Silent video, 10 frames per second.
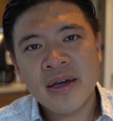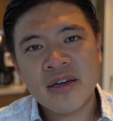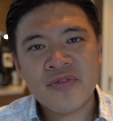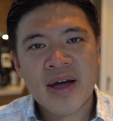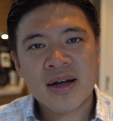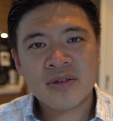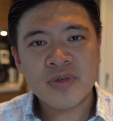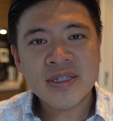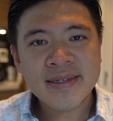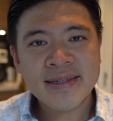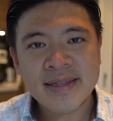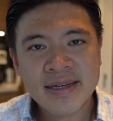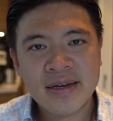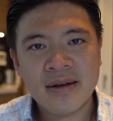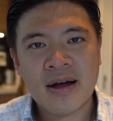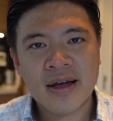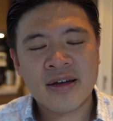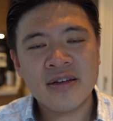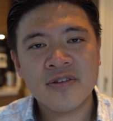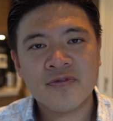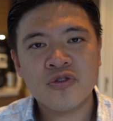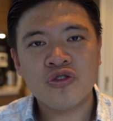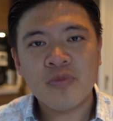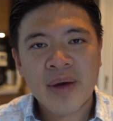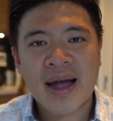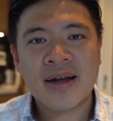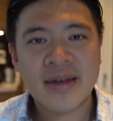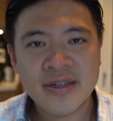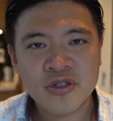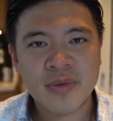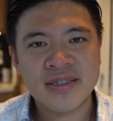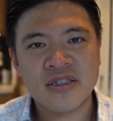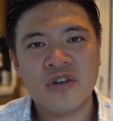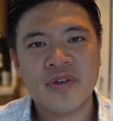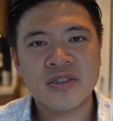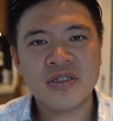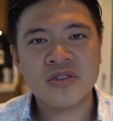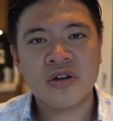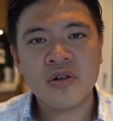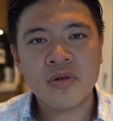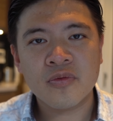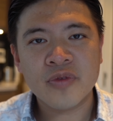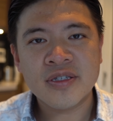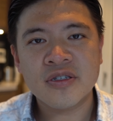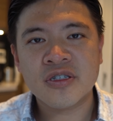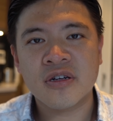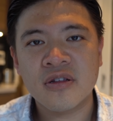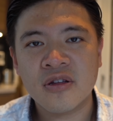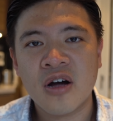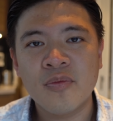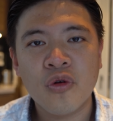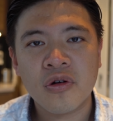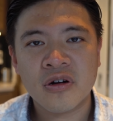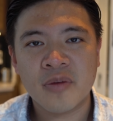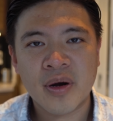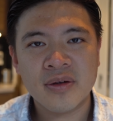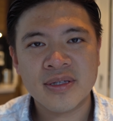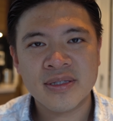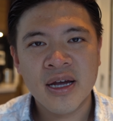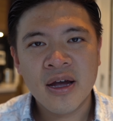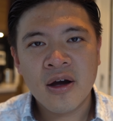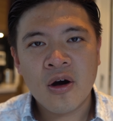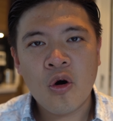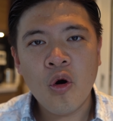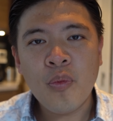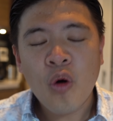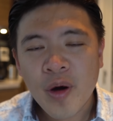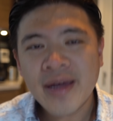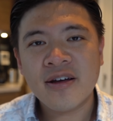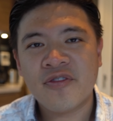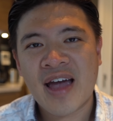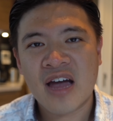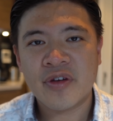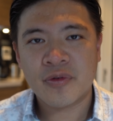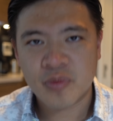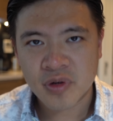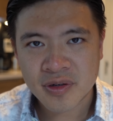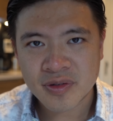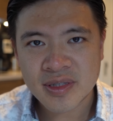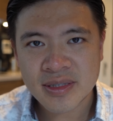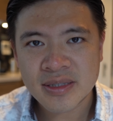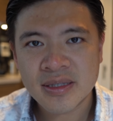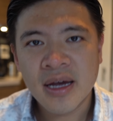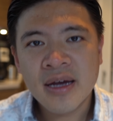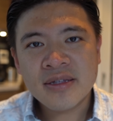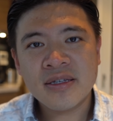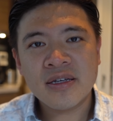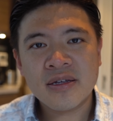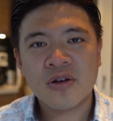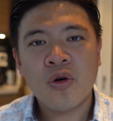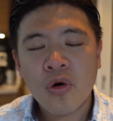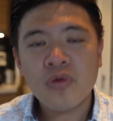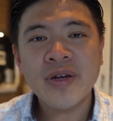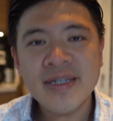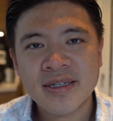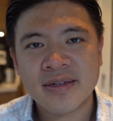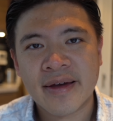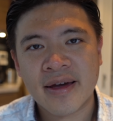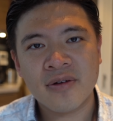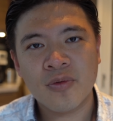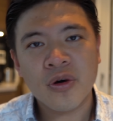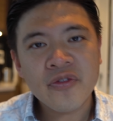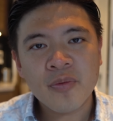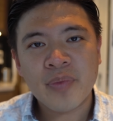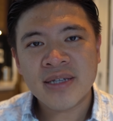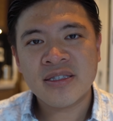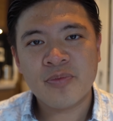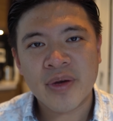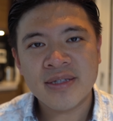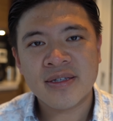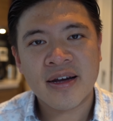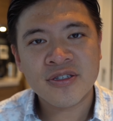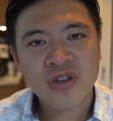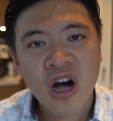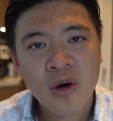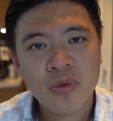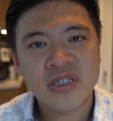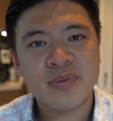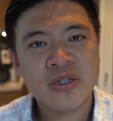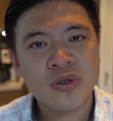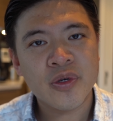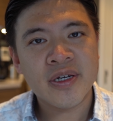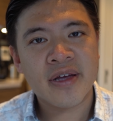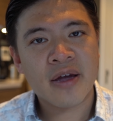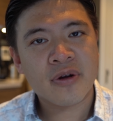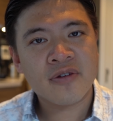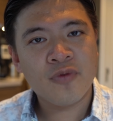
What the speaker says: In fact, recently, I kind of drew back into myself and just started researching a lot more about this whole point of having cryptocurrencies. The core reason, and one of the best debates I saw was between Eric